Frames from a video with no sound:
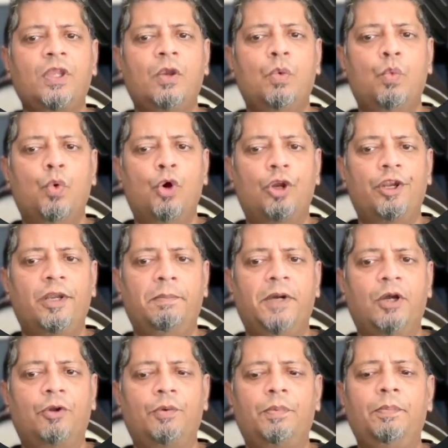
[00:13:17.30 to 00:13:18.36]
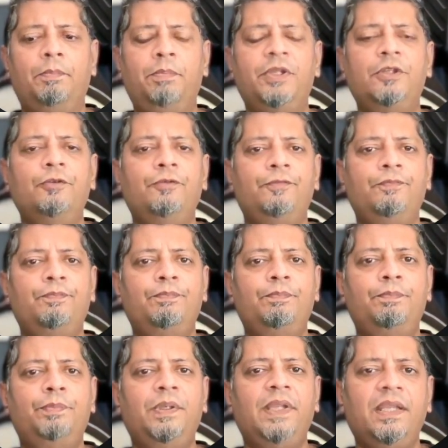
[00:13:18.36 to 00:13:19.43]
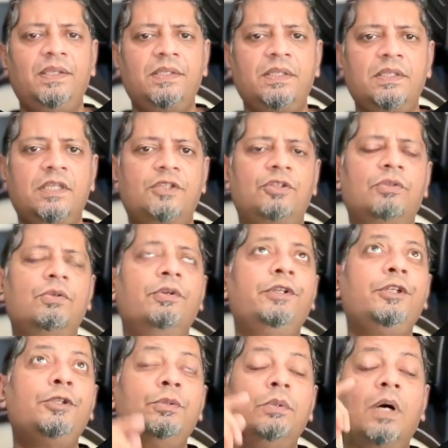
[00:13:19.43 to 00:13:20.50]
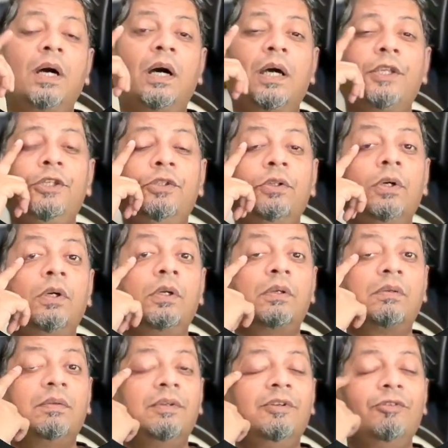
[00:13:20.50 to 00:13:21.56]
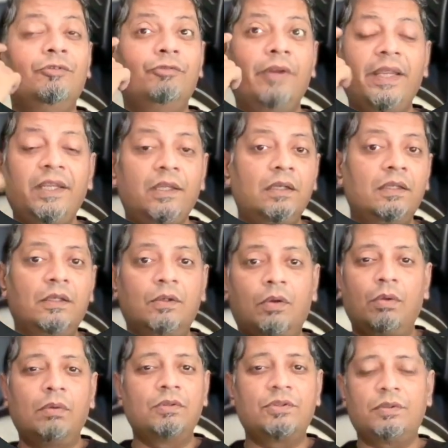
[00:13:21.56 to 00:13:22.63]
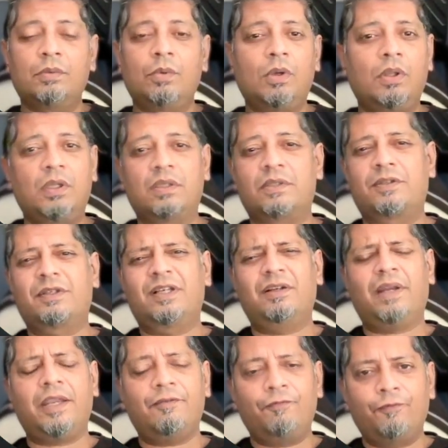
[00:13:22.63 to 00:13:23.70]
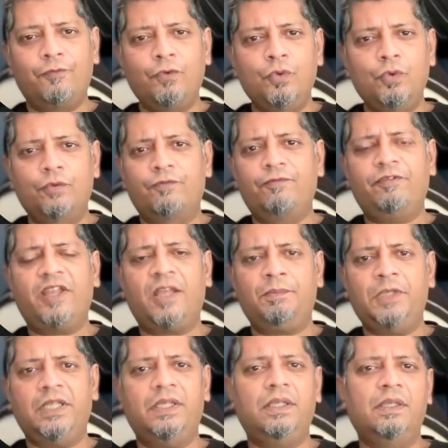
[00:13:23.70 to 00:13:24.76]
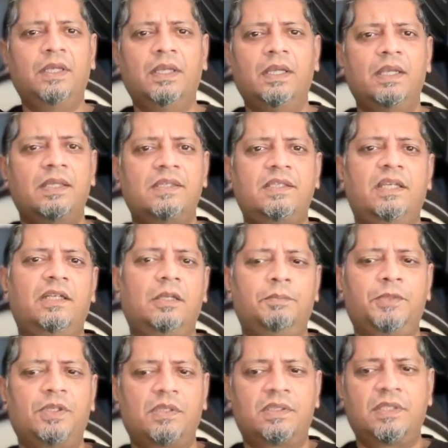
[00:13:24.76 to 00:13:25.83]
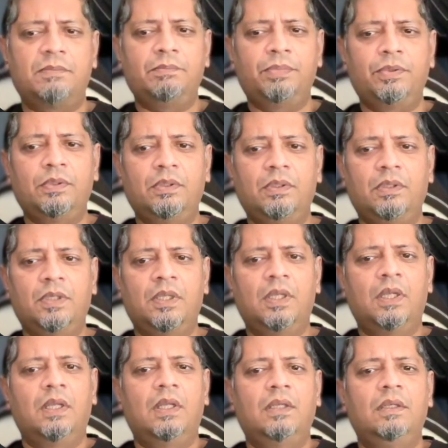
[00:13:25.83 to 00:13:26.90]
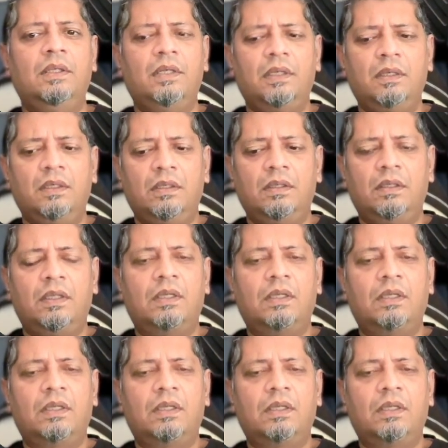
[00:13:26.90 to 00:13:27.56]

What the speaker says: warned about. But the places that you're going to are your regular holes in the walls. Great food. Family set up a simple little